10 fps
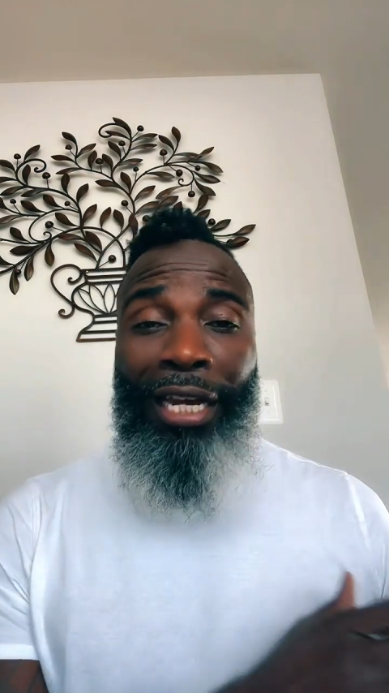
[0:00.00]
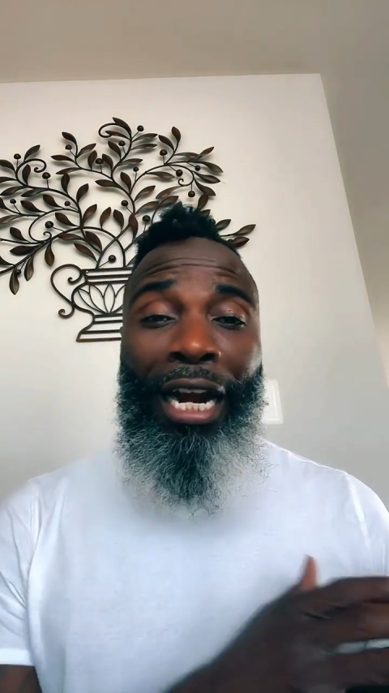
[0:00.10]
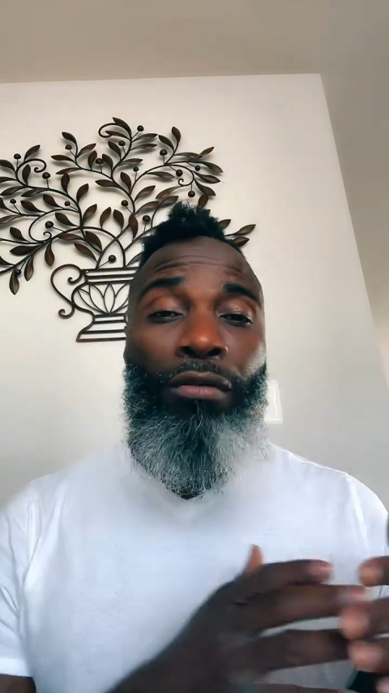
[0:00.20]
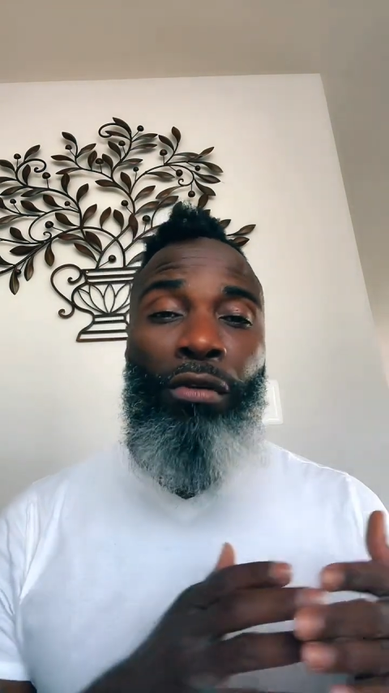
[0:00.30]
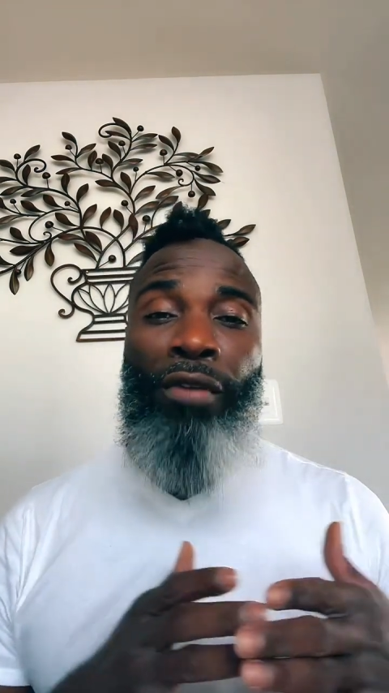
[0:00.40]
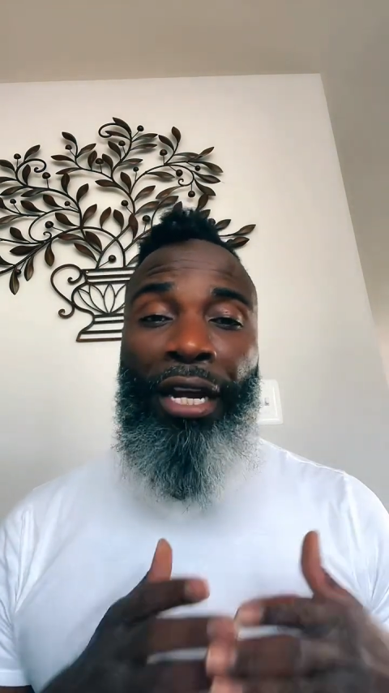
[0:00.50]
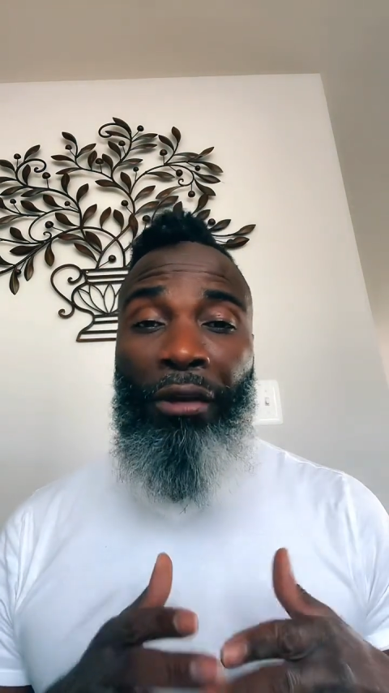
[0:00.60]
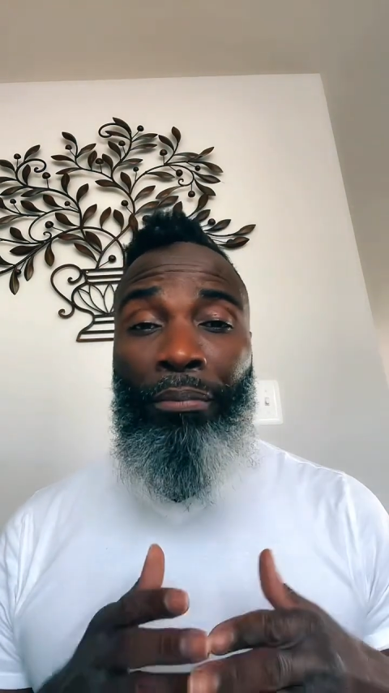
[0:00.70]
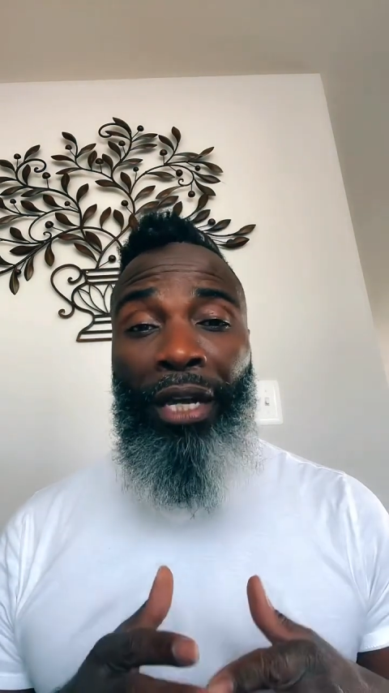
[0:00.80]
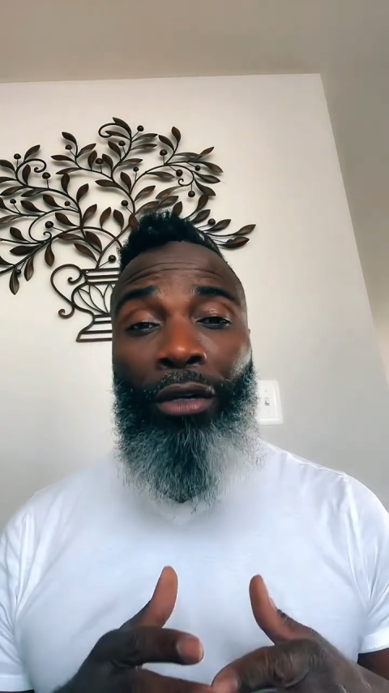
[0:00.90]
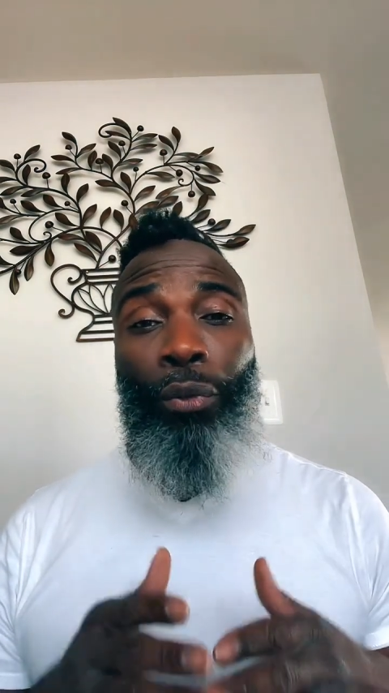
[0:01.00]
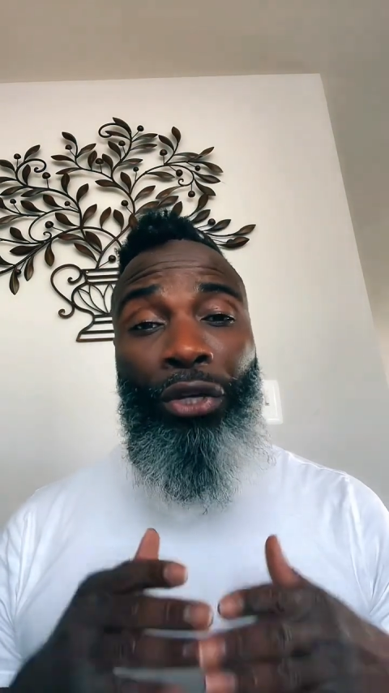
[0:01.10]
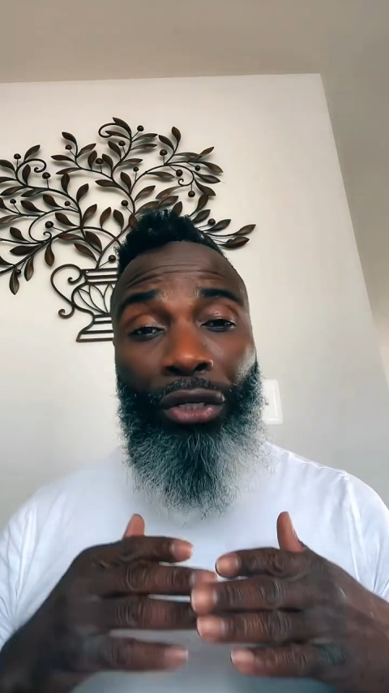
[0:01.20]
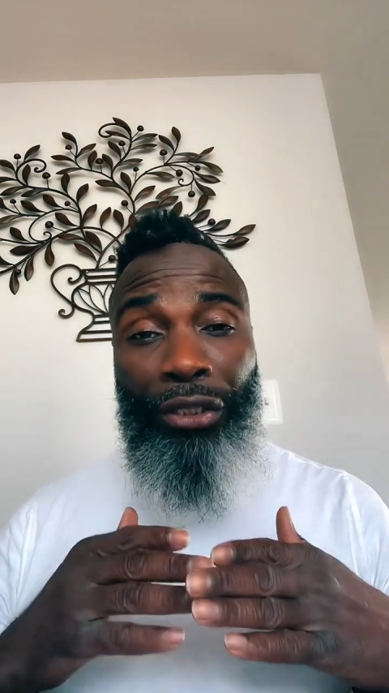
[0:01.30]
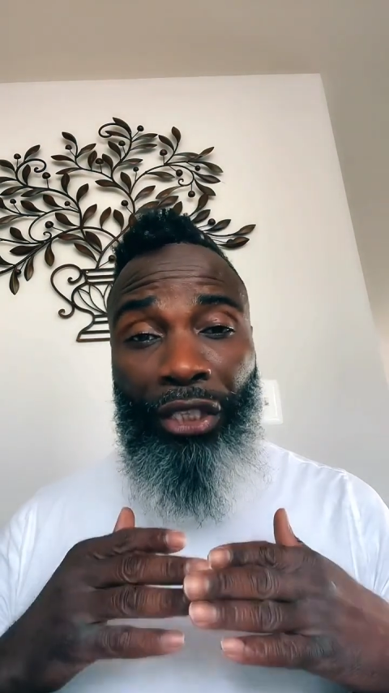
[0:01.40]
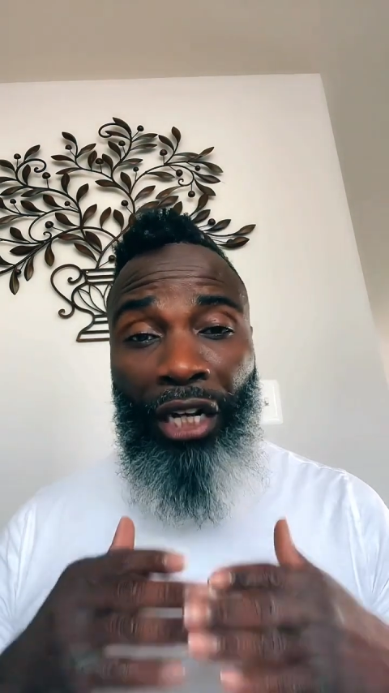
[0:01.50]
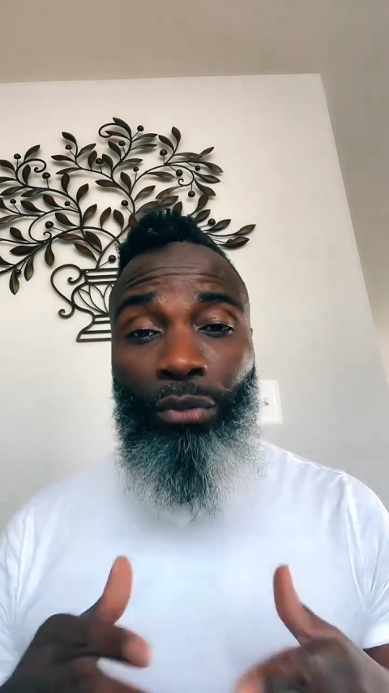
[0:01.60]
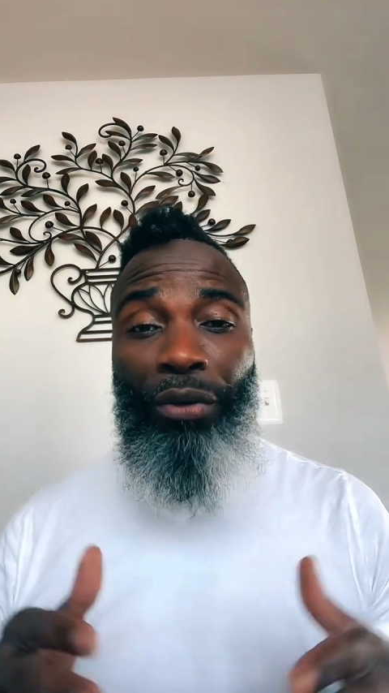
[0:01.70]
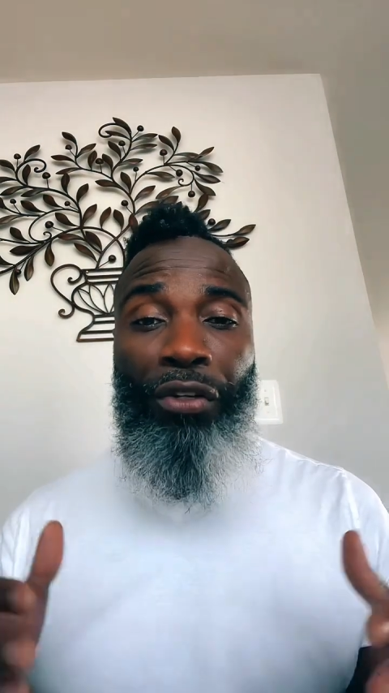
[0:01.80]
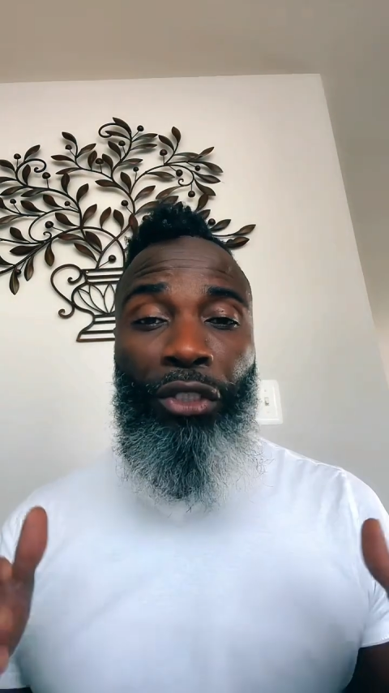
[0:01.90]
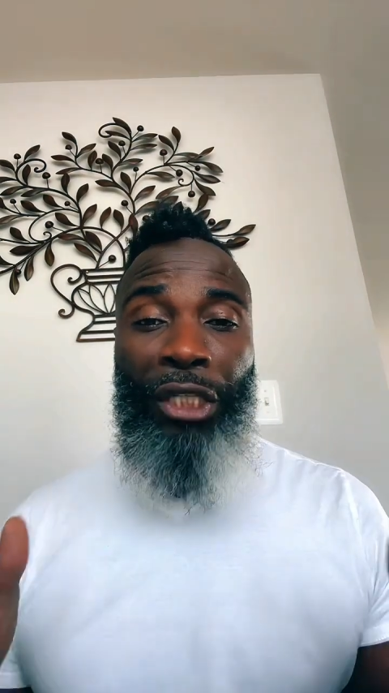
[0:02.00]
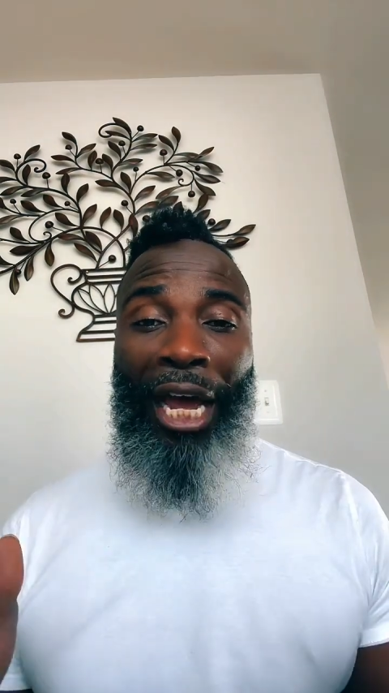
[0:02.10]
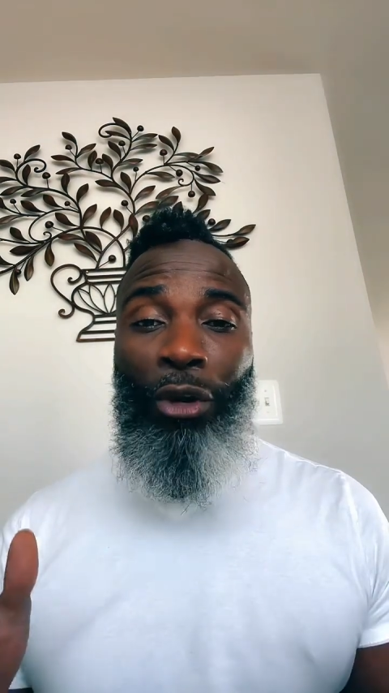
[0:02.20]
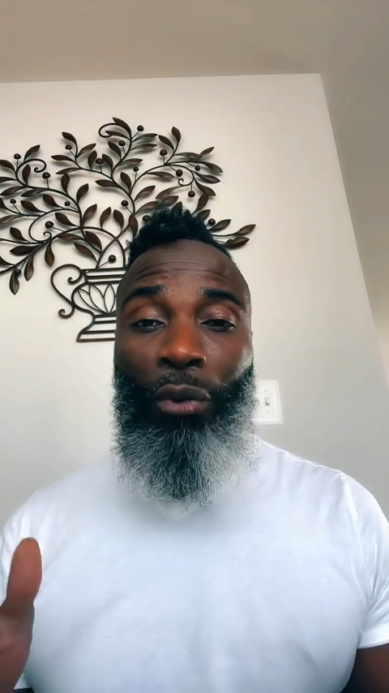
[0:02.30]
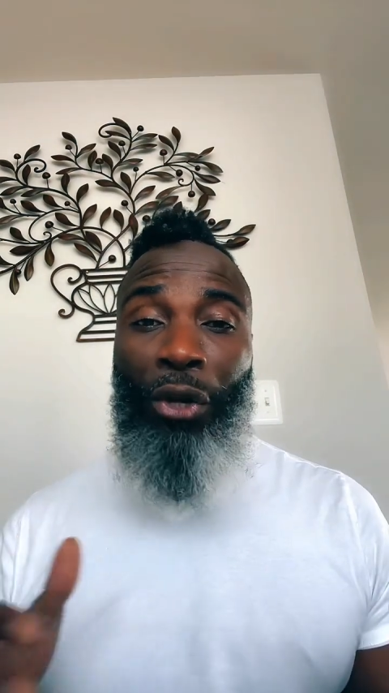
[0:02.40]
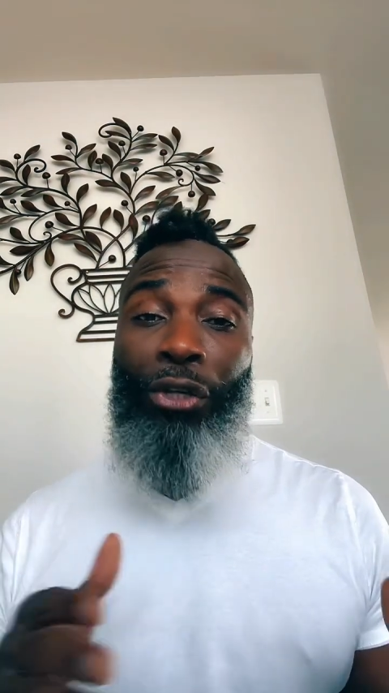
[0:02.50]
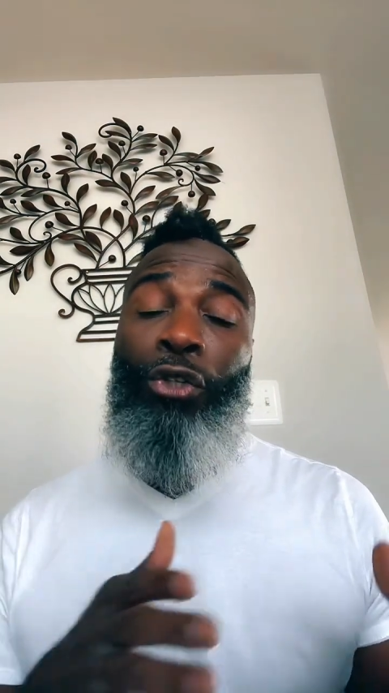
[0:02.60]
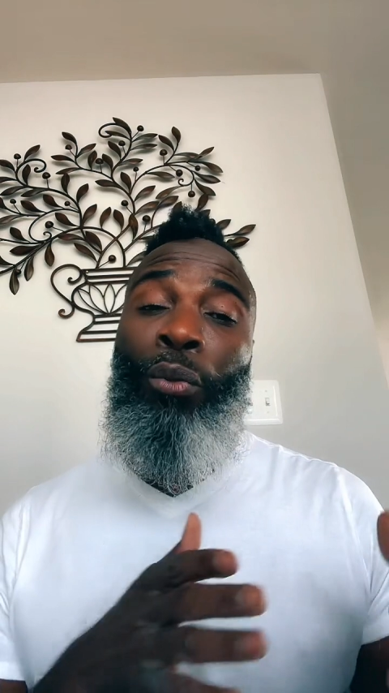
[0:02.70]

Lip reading: And I will recommend when you're done with your shadow work,